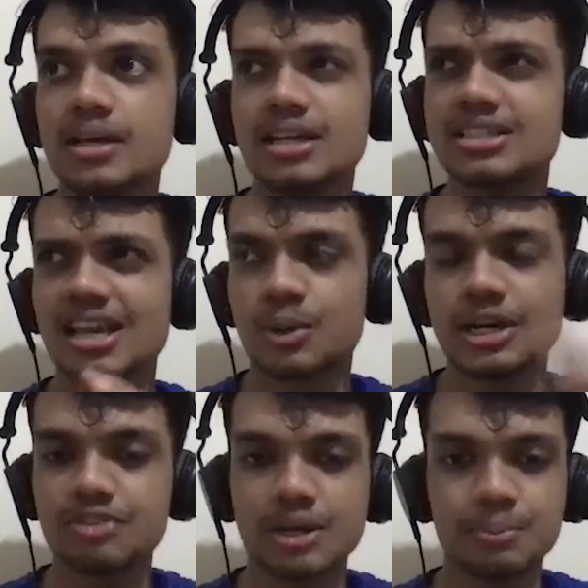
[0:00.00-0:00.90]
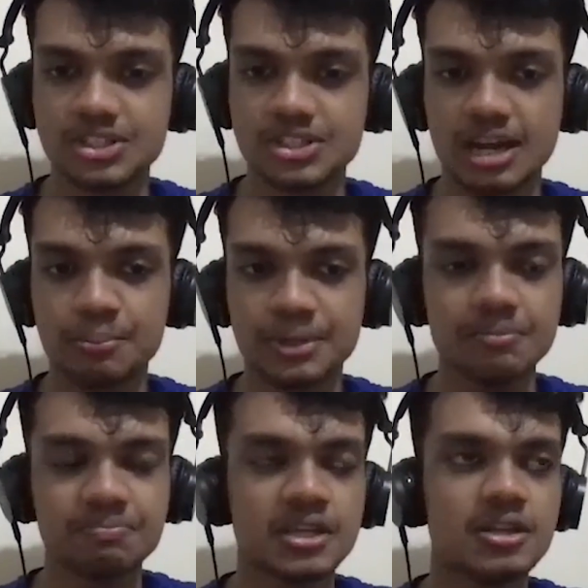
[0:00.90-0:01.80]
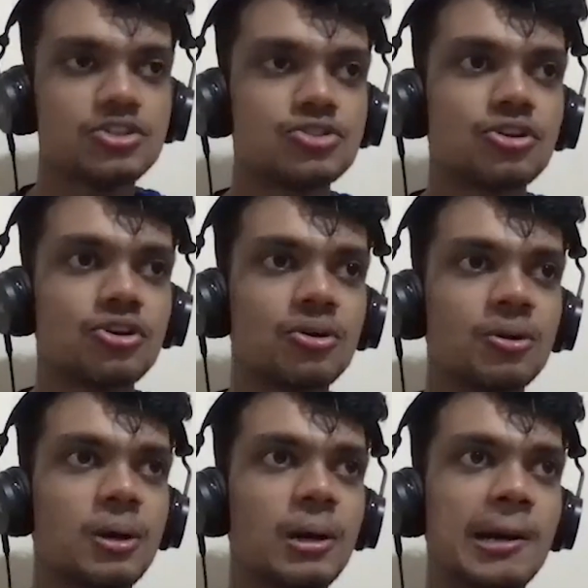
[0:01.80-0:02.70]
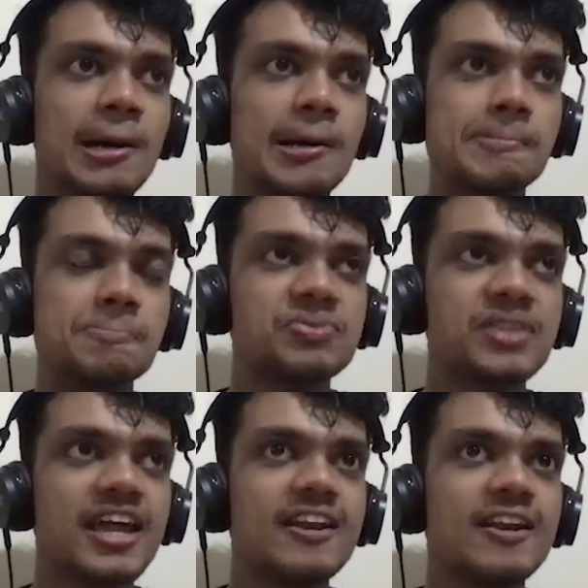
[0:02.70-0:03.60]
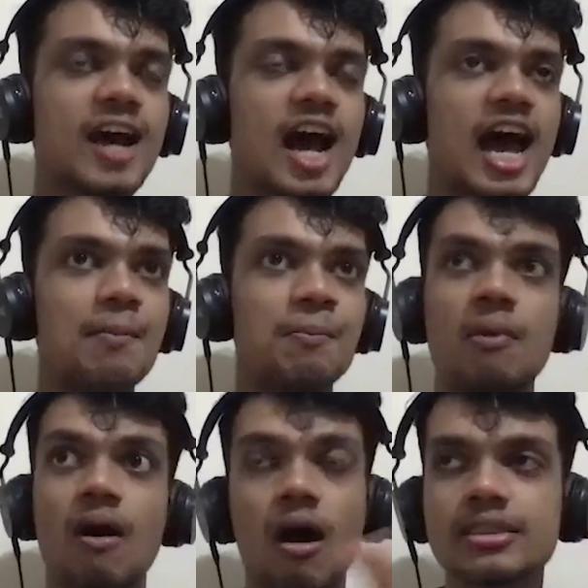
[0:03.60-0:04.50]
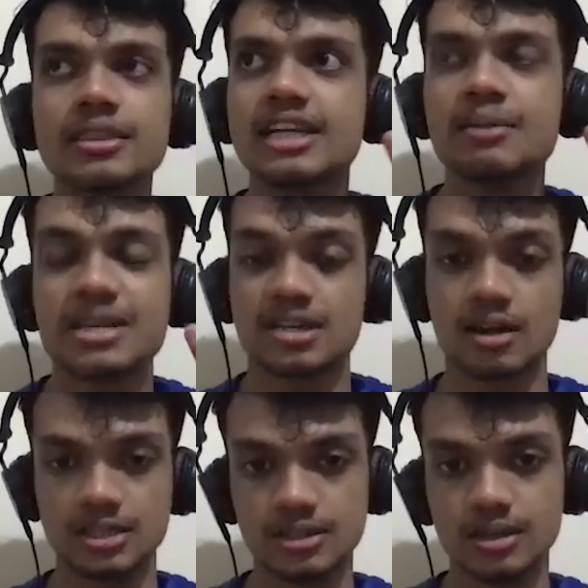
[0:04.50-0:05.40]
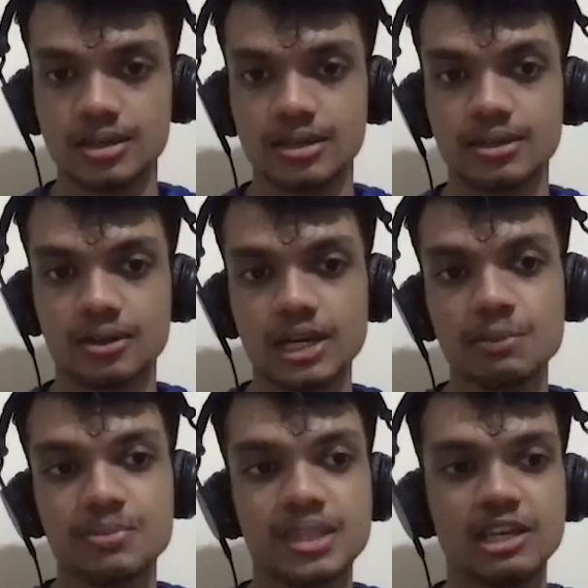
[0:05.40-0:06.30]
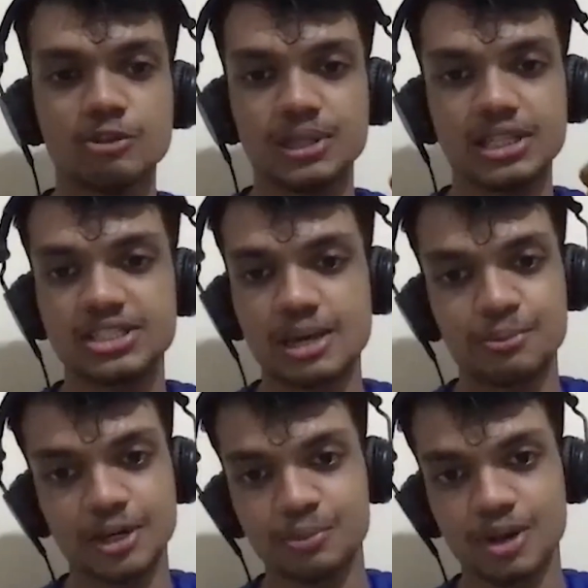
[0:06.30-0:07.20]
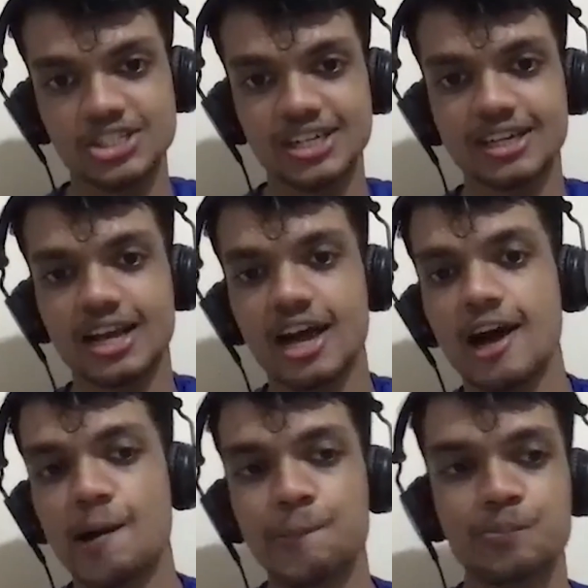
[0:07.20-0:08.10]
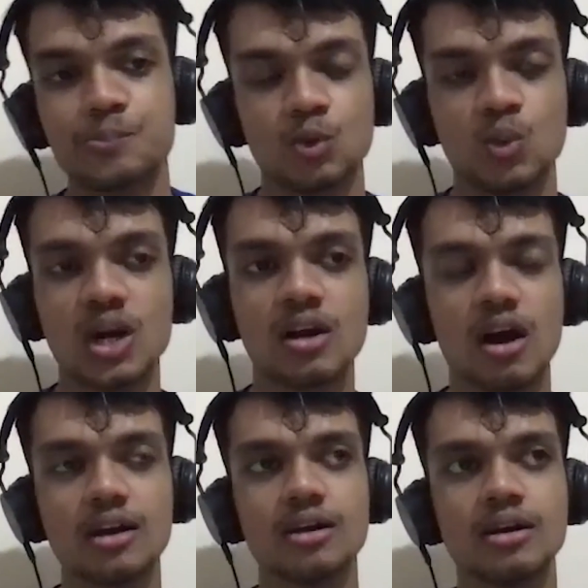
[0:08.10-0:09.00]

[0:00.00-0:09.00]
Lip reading: It's like a 25% company. So then I'm on the team as a consultant. Okay. They give me this separate project to work on.